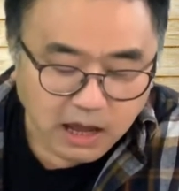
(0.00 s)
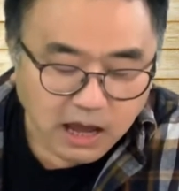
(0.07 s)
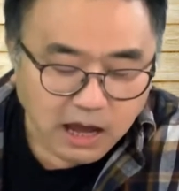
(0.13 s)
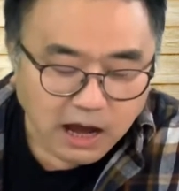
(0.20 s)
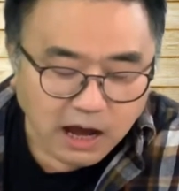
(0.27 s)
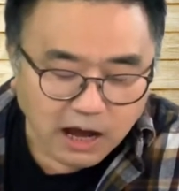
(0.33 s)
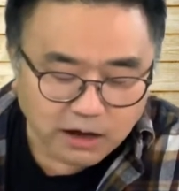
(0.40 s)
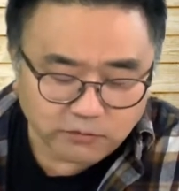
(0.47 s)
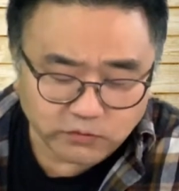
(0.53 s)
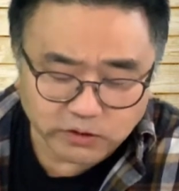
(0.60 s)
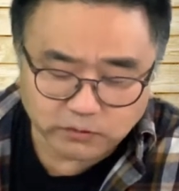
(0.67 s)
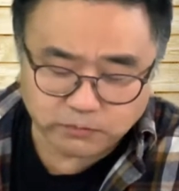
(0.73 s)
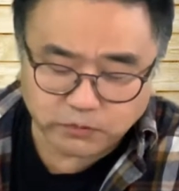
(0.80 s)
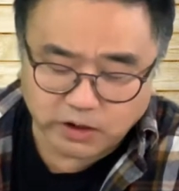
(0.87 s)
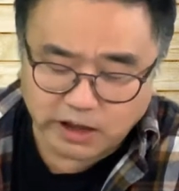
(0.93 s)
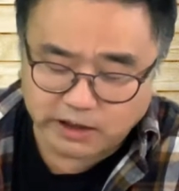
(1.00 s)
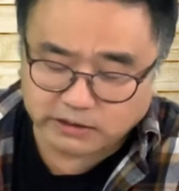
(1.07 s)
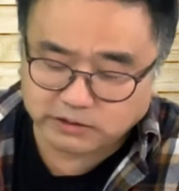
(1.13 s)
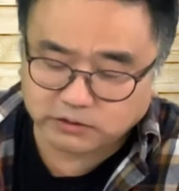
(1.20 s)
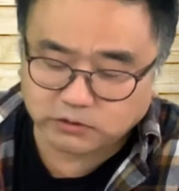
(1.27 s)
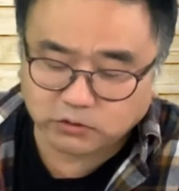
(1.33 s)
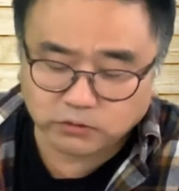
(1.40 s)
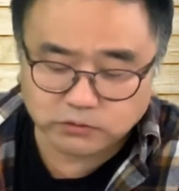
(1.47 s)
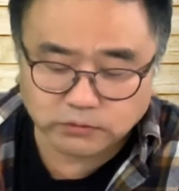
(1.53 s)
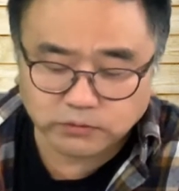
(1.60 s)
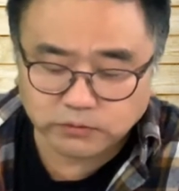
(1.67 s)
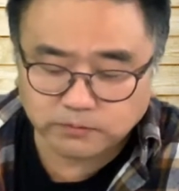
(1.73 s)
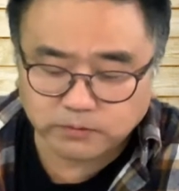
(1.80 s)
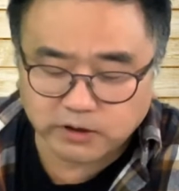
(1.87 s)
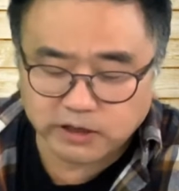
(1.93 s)
I will bless those who
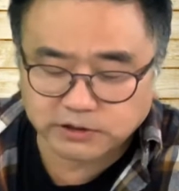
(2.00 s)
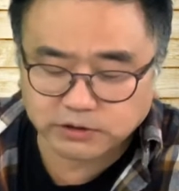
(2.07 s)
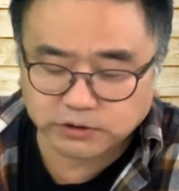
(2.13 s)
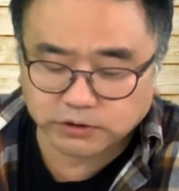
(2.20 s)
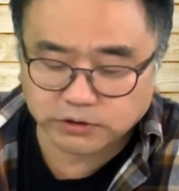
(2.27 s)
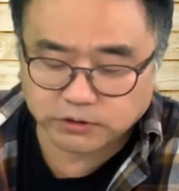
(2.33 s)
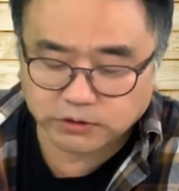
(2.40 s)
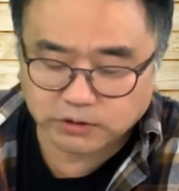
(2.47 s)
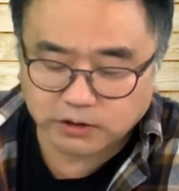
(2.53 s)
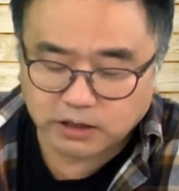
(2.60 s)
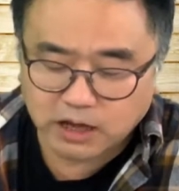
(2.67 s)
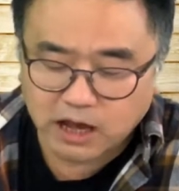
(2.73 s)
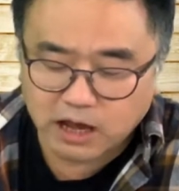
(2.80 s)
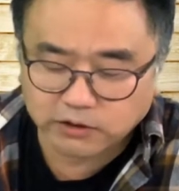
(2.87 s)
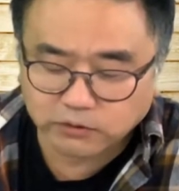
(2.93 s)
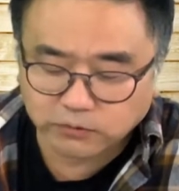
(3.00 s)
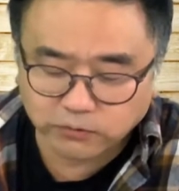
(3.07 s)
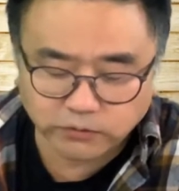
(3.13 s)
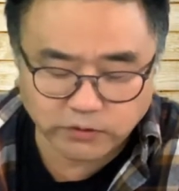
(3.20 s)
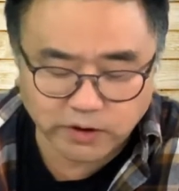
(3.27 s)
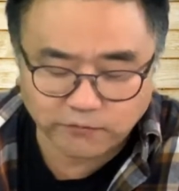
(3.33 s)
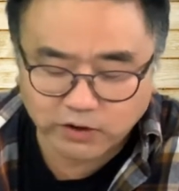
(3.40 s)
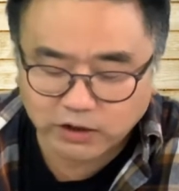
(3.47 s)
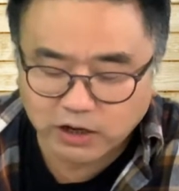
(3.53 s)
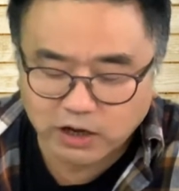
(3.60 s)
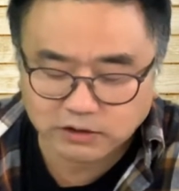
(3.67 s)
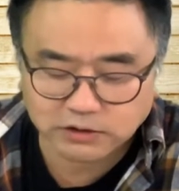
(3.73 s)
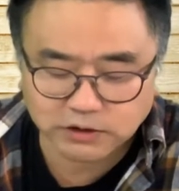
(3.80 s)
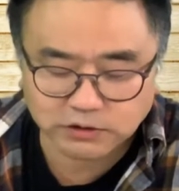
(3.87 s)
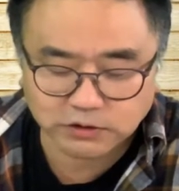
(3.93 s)
bless you, and whoever
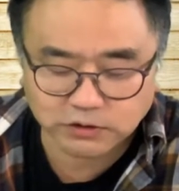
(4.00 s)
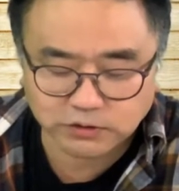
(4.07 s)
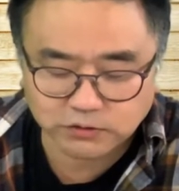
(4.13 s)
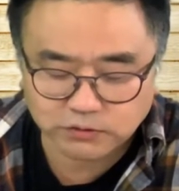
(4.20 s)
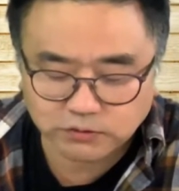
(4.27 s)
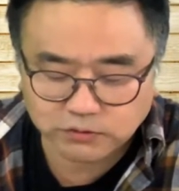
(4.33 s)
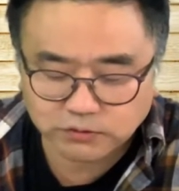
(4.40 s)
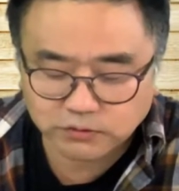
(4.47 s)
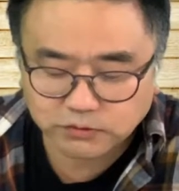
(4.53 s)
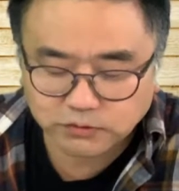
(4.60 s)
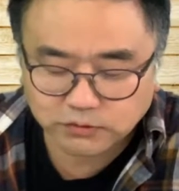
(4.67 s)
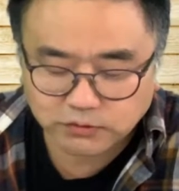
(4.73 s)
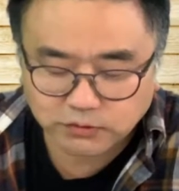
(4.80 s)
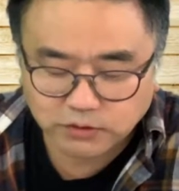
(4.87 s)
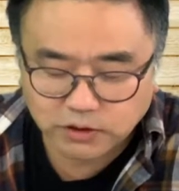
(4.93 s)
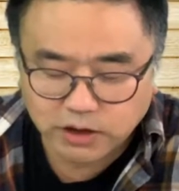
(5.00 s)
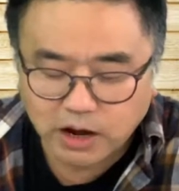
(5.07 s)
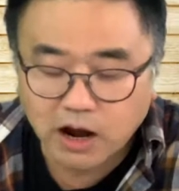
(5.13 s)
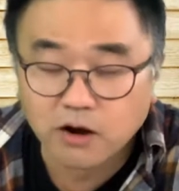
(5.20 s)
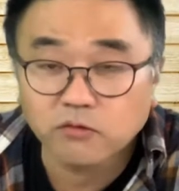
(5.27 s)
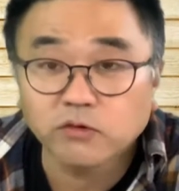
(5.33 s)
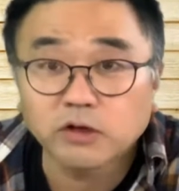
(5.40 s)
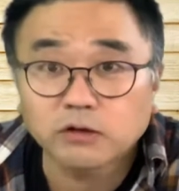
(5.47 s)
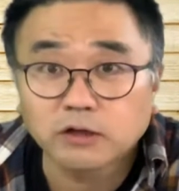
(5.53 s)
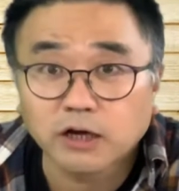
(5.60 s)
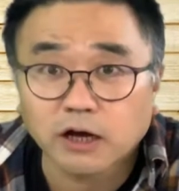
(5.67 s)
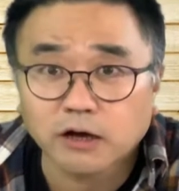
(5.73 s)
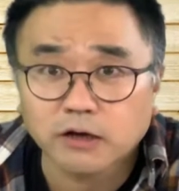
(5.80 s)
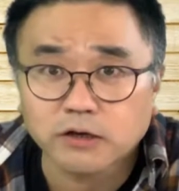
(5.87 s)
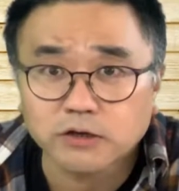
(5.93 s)
curses you, I will
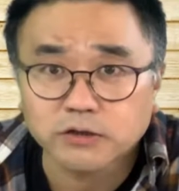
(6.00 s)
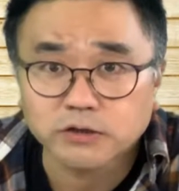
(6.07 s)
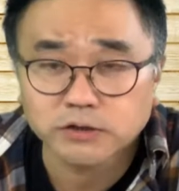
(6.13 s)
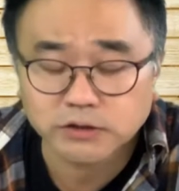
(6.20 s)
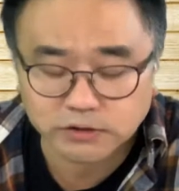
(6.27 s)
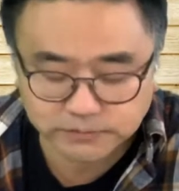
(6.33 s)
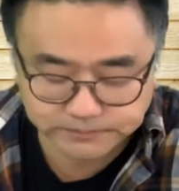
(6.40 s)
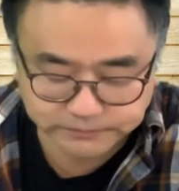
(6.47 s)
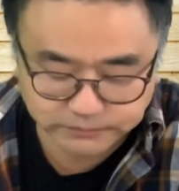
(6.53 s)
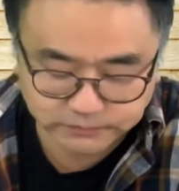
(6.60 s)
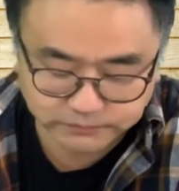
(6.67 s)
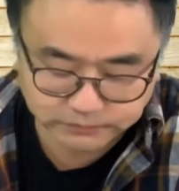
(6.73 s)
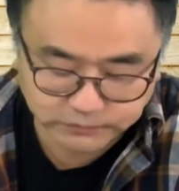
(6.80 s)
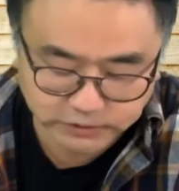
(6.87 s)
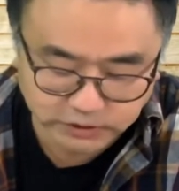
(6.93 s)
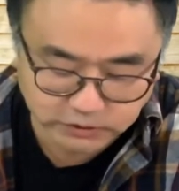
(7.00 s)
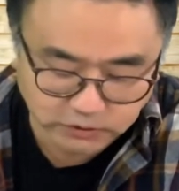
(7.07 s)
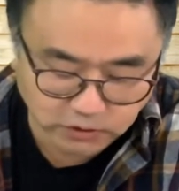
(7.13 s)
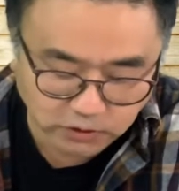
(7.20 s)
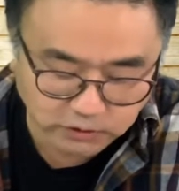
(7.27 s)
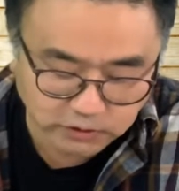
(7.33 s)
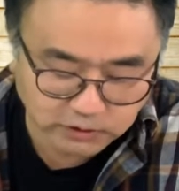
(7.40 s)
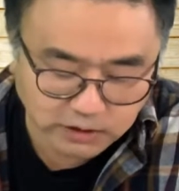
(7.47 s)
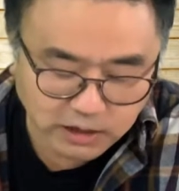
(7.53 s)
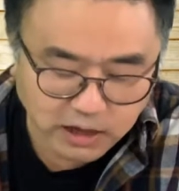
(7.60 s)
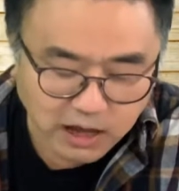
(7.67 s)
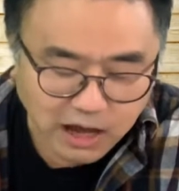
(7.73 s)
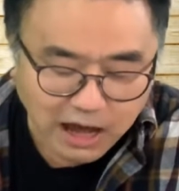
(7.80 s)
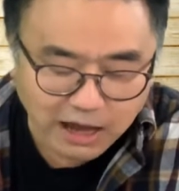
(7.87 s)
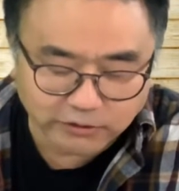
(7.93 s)
curse," says God.
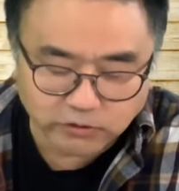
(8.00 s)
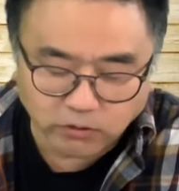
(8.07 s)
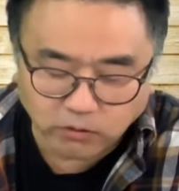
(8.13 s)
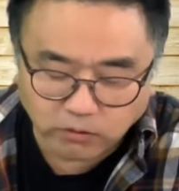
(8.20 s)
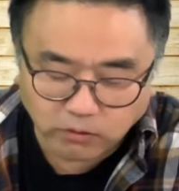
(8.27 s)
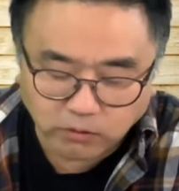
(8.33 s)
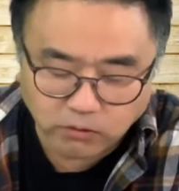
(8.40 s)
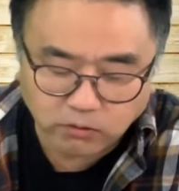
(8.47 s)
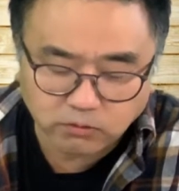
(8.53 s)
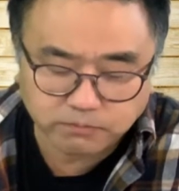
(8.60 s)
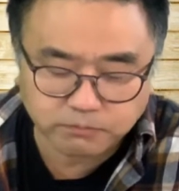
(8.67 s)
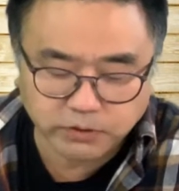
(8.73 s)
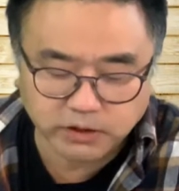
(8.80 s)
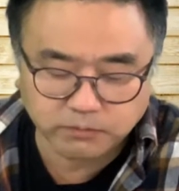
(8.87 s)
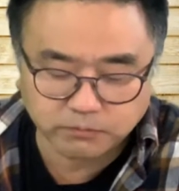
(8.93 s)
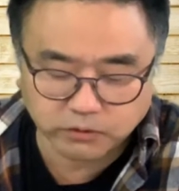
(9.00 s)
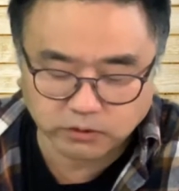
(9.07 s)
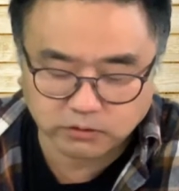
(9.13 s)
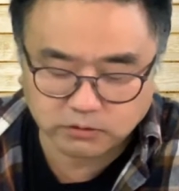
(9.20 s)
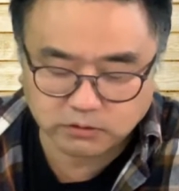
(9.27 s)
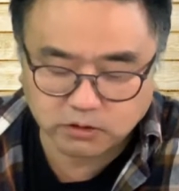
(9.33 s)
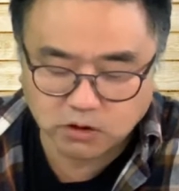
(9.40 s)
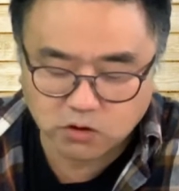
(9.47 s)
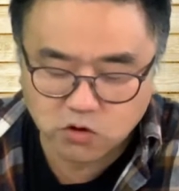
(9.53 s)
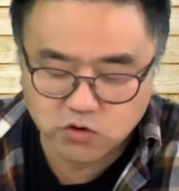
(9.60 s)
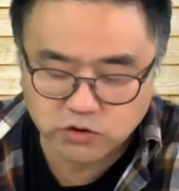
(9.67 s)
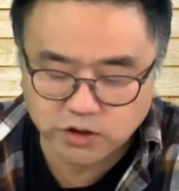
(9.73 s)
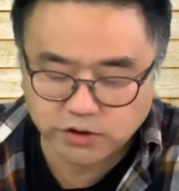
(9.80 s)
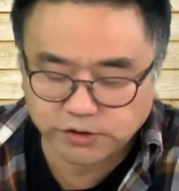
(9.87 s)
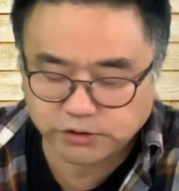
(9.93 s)
"And all people on
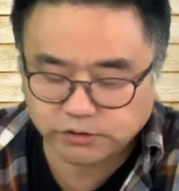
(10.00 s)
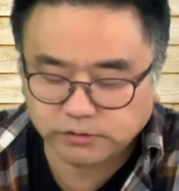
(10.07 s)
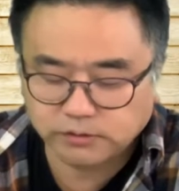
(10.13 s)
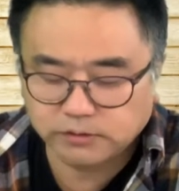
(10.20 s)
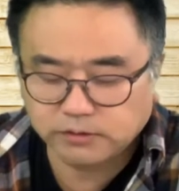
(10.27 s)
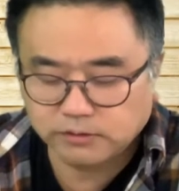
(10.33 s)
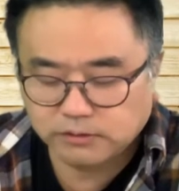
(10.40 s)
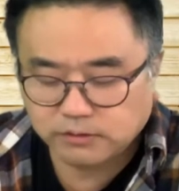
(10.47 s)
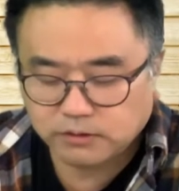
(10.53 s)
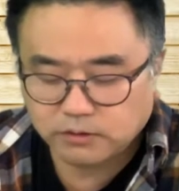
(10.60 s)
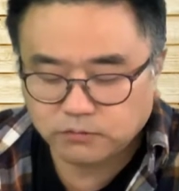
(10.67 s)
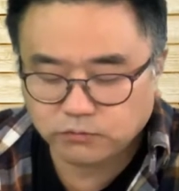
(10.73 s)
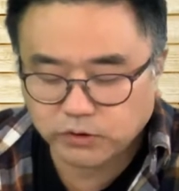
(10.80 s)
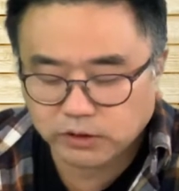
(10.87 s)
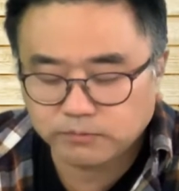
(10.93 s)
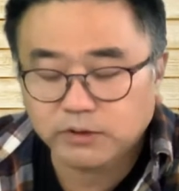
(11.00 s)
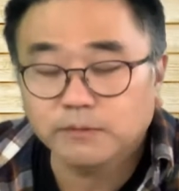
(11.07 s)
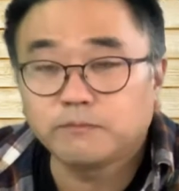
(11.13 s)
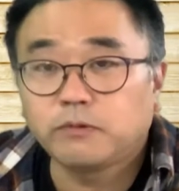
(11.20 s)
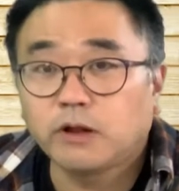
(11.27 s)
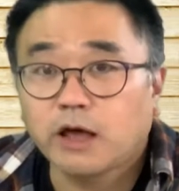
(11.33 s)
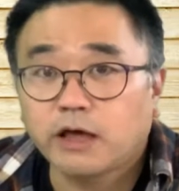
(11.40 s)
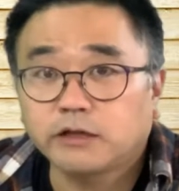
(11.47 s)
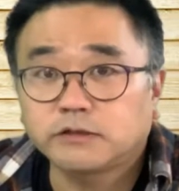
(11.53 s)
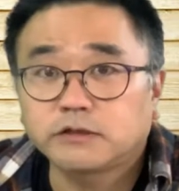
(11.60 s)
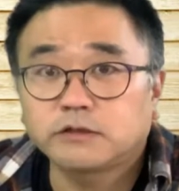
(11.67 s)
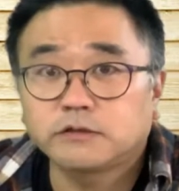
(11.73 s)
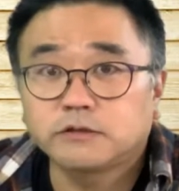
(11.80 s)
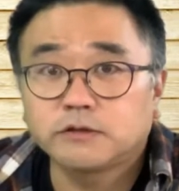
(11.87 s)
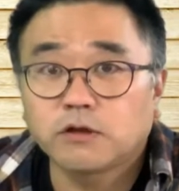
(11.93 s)
earth will be blessed
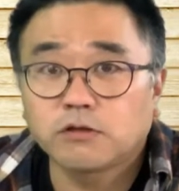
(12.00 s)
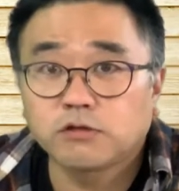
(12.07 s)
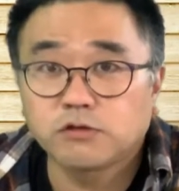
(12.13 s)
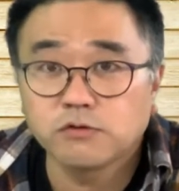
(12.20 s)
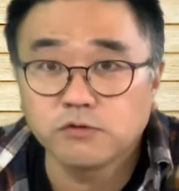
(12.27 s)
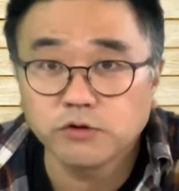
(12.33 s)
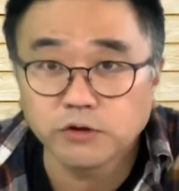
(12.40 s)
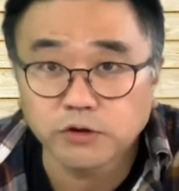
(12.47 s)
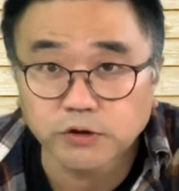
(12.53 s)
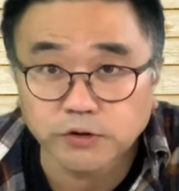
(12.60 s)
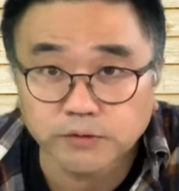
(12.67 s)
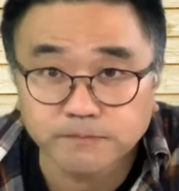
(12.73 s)
through you."